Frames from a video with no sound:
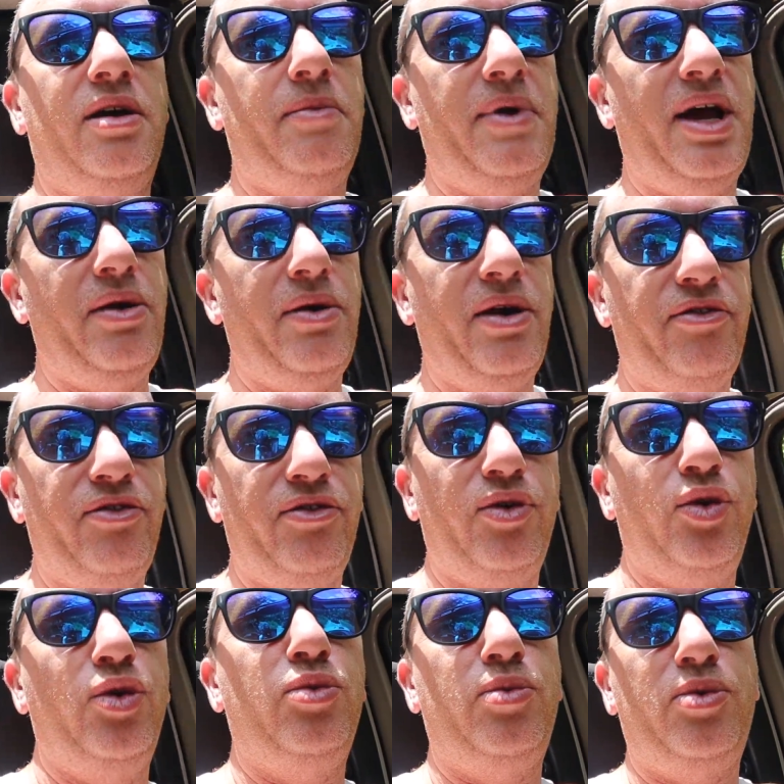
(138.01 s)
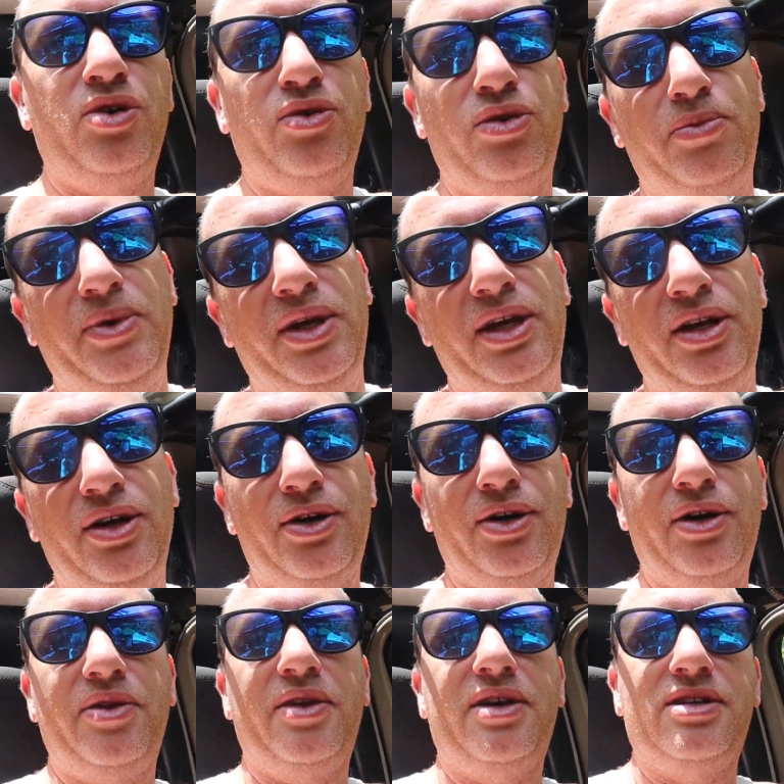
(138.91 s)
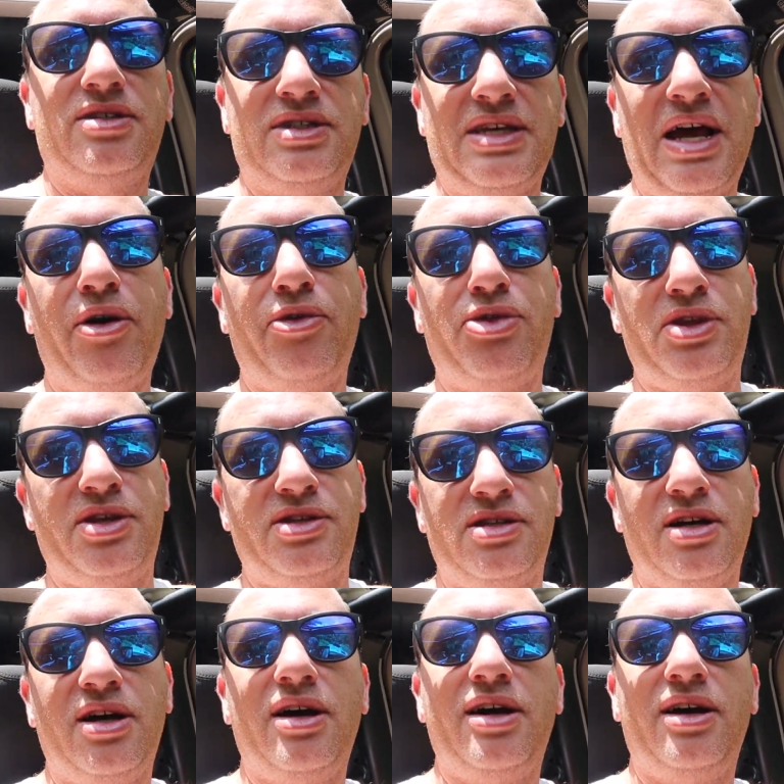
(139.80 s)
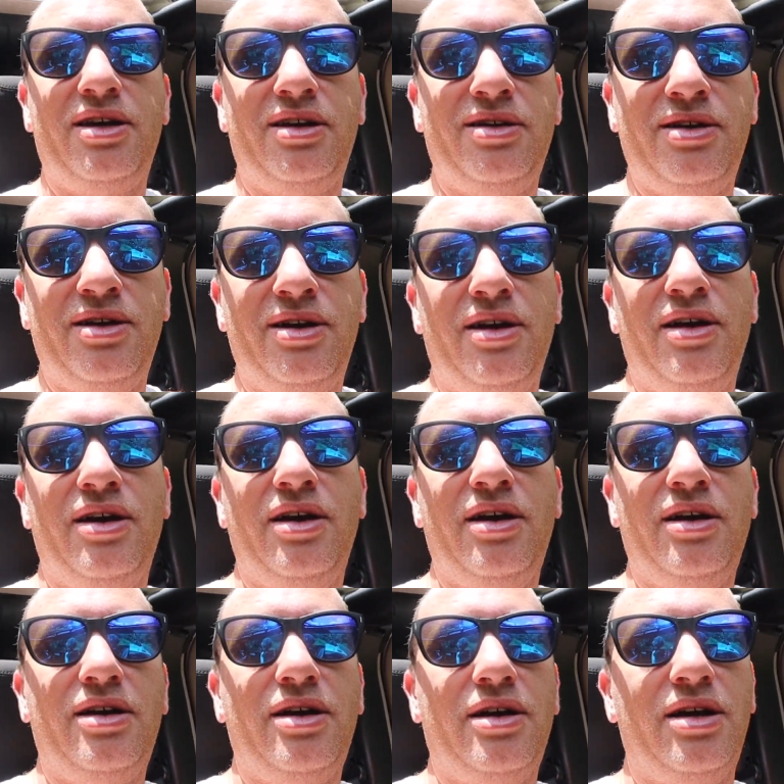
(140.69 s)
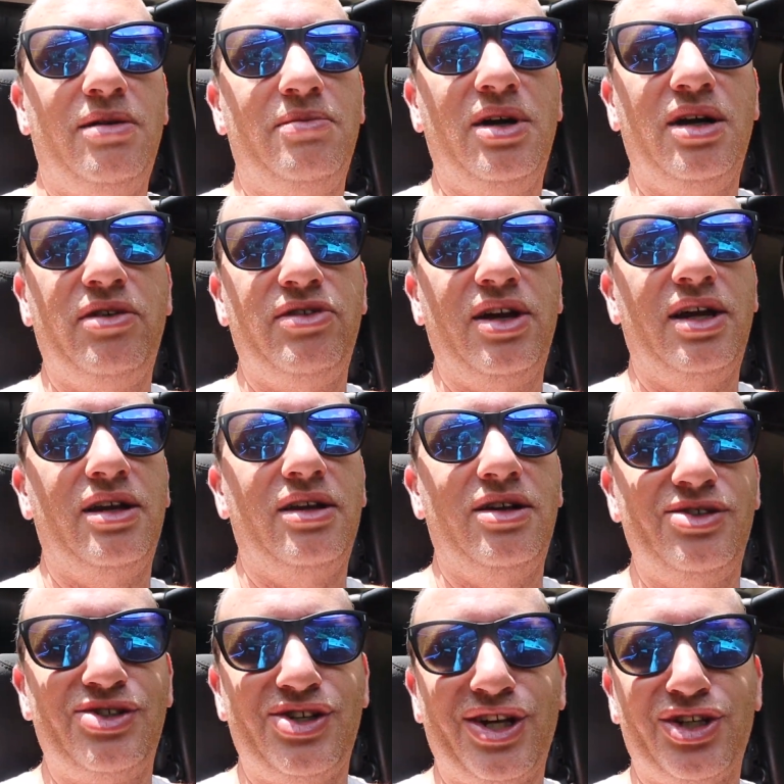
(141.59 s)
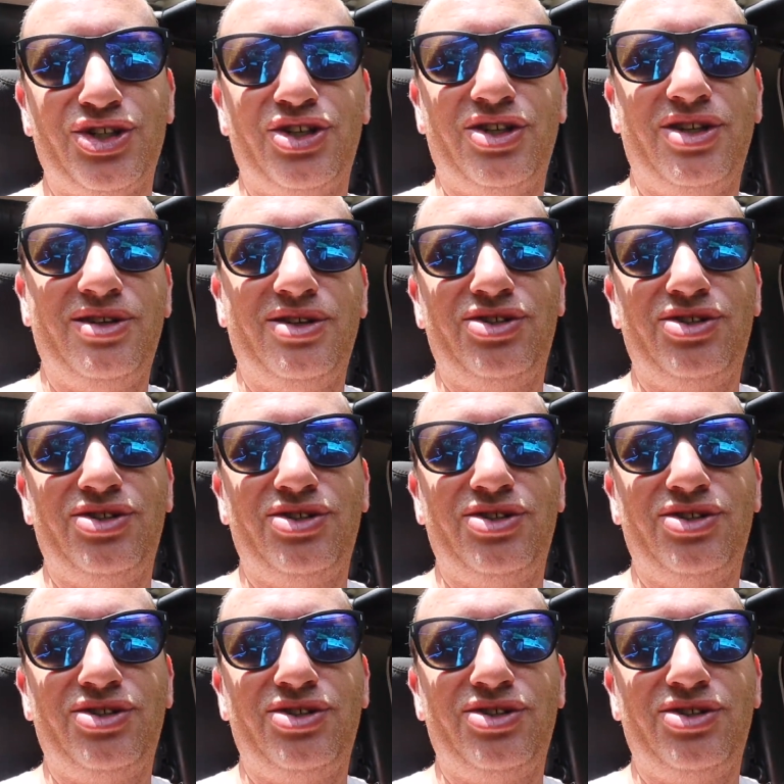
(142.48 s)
However, it would be on the south side of that intersection.